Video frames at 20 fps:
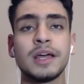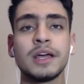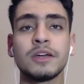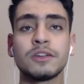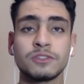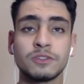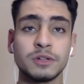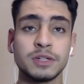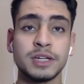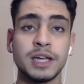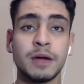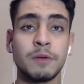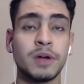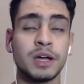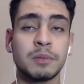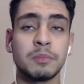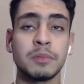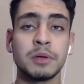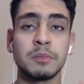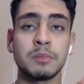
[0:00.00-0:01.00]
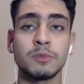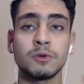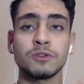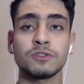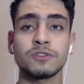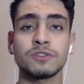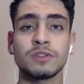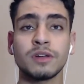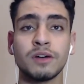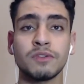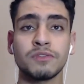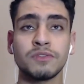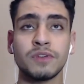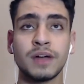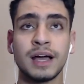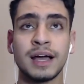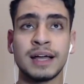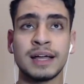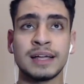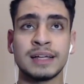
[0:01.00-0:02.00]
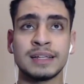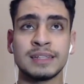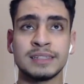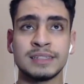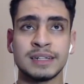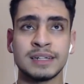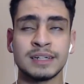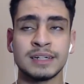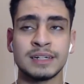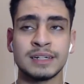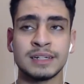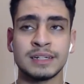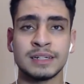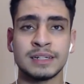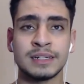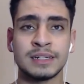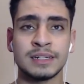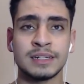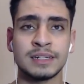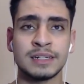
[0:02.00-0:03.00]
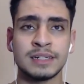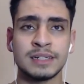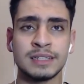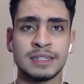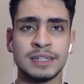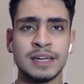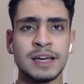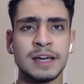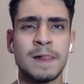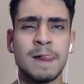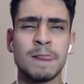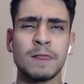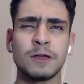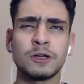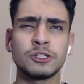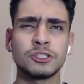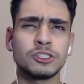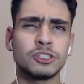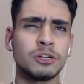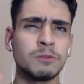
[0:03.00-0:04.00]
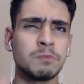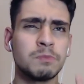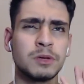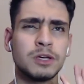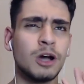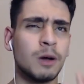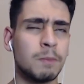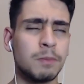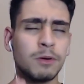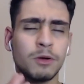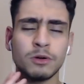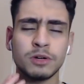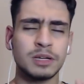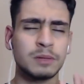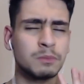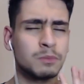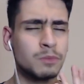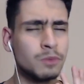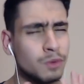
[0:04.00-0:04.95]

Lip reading: So yeah, recommend me more stuff, and yeah, should be uploading more